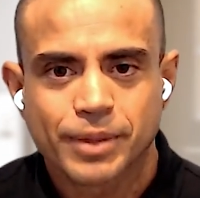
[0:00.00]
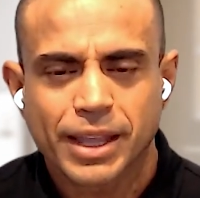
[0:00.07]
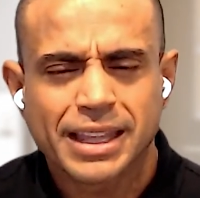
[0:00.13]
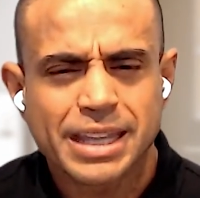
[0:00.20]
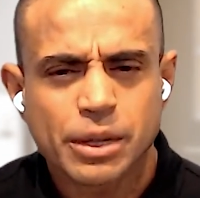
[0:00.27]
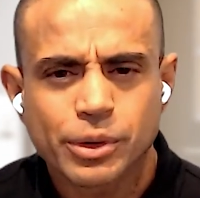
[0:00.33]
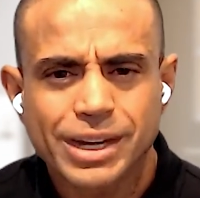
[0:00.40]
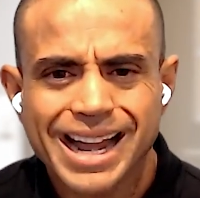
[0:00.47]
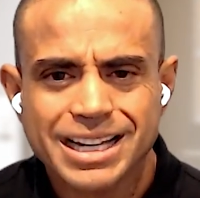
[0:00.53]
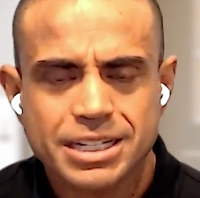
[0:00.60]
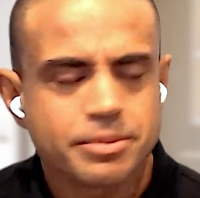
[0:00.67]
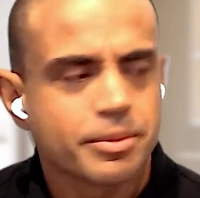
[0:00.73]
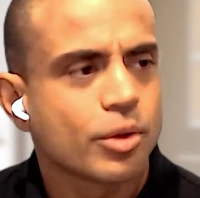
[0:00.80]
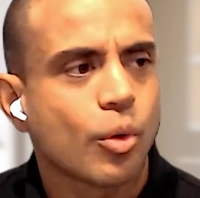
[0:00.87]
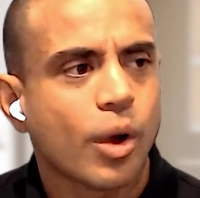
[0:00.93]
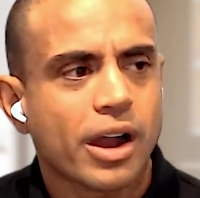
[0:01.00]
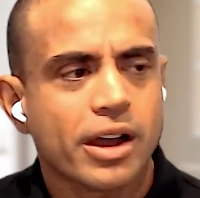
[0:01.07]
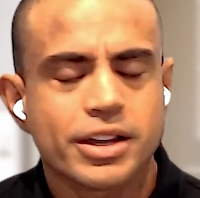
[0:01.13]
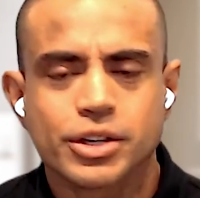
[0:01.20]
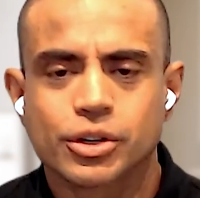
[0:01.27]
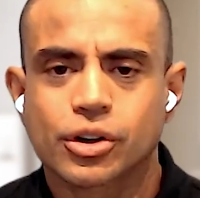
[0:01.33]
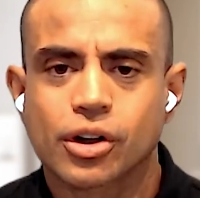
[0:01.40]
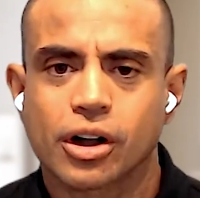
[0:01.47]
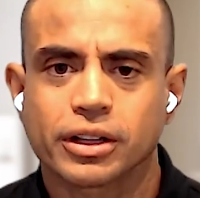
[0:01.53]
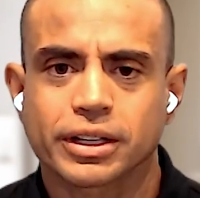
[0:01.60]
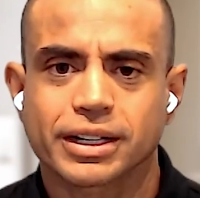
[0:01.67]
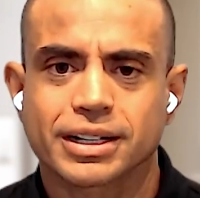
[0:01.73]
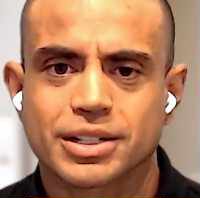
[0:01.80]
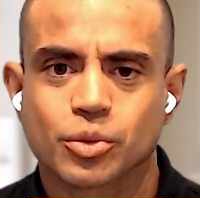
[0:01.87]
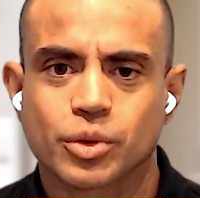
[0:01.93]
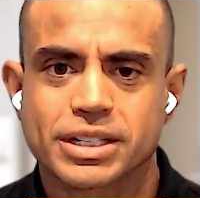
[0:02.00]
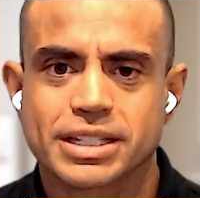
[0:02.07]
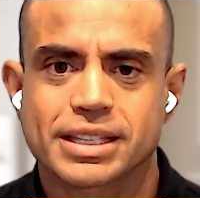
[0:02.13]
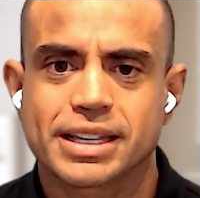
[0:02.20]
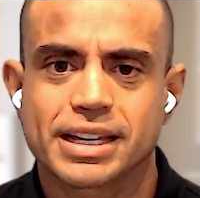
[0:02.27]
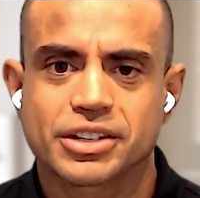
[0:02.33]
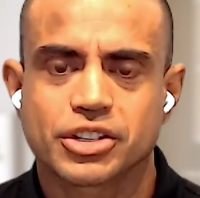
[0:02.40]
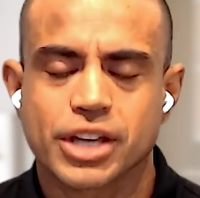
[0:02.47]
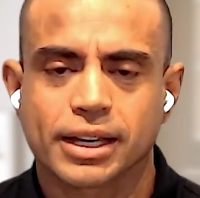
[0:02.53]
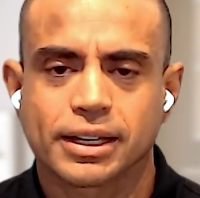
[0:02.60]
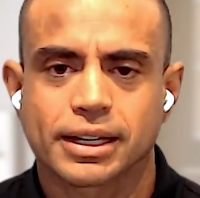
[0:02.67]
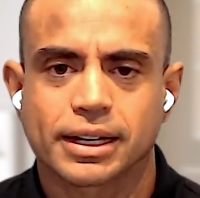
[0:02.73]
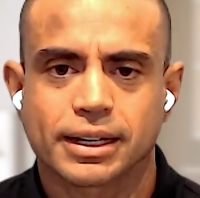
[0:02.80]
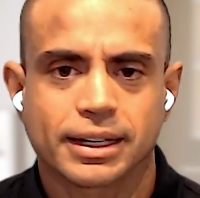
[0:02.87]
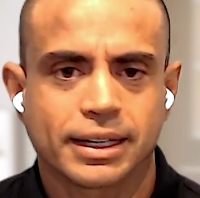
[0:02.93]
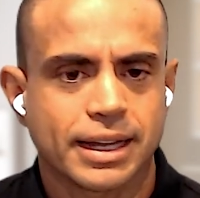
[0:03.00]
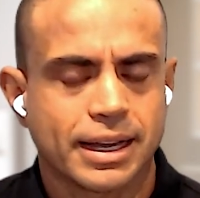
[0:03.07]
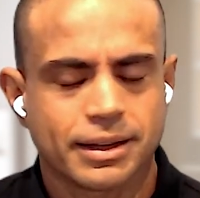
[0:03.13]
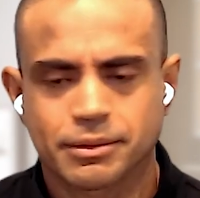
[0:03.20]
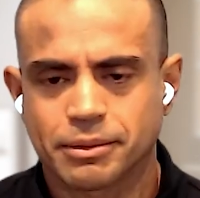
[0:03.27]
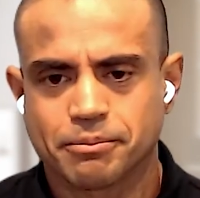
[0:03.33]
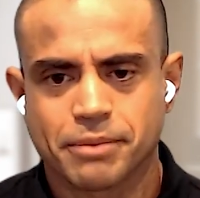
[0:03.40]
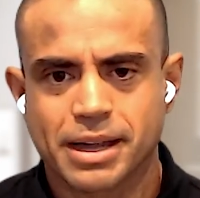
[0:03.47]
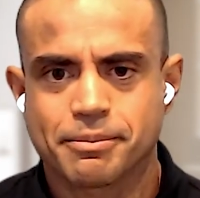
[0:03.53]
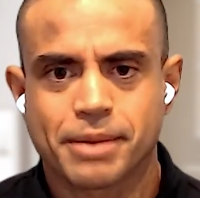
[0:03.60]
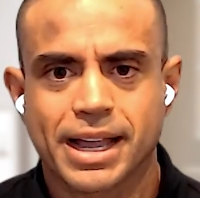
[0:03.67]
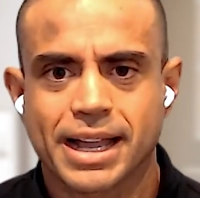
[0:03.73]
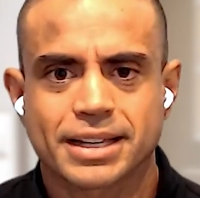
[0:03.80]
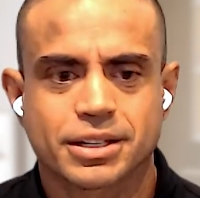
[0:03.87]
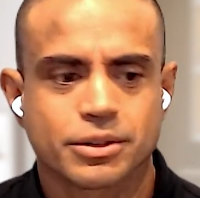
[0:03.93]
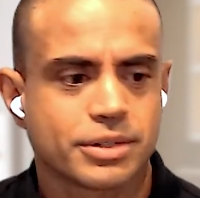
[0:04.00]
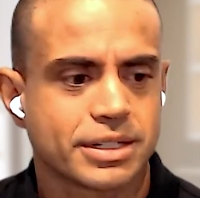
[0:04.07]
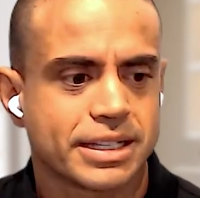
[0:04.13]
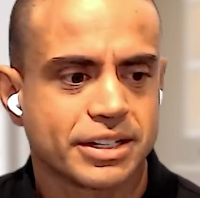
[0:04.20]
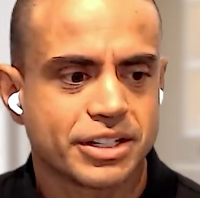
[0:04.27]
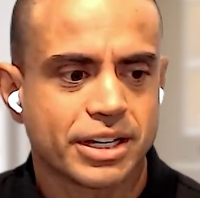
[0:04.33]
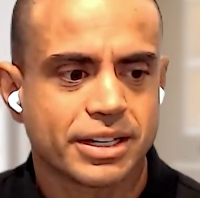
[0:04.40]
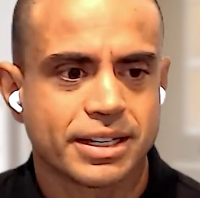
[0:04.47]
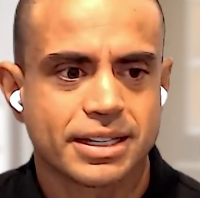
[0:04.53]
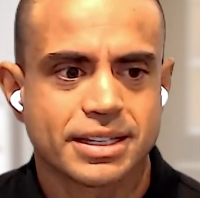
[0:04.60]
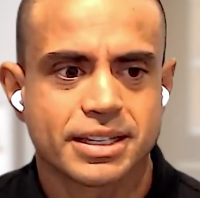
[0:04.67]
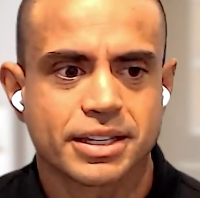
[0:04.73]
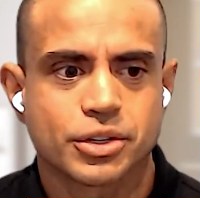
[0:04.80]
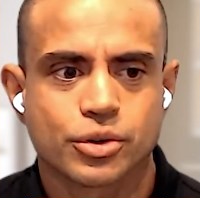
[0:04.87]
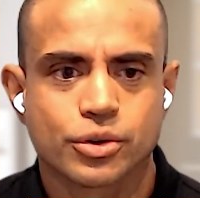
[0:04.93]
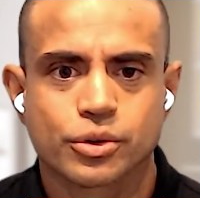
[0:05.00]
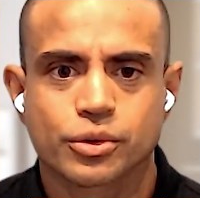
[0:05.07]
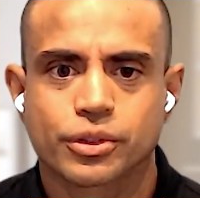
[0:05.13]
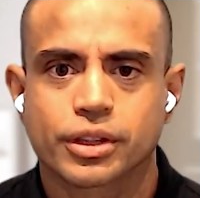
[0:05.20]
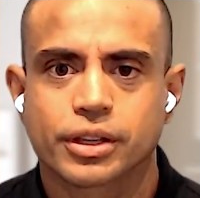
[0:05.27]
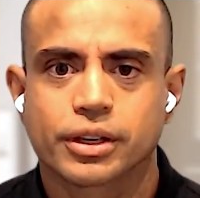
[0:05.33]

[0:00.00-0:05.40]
And they would ask me, why are you calling us? What's the agenda? And my answer was, the agenda is the truth.